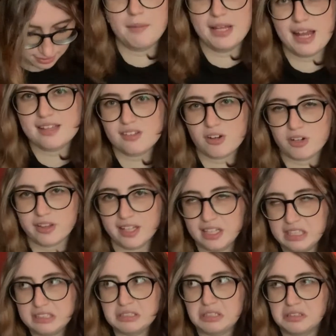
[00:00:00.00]
I mean, it has art on the
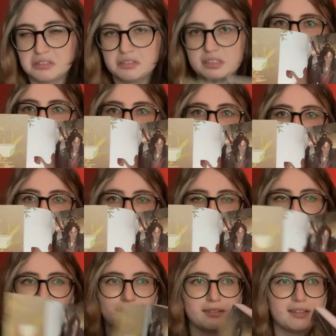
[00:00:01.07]
inside. It's manga light.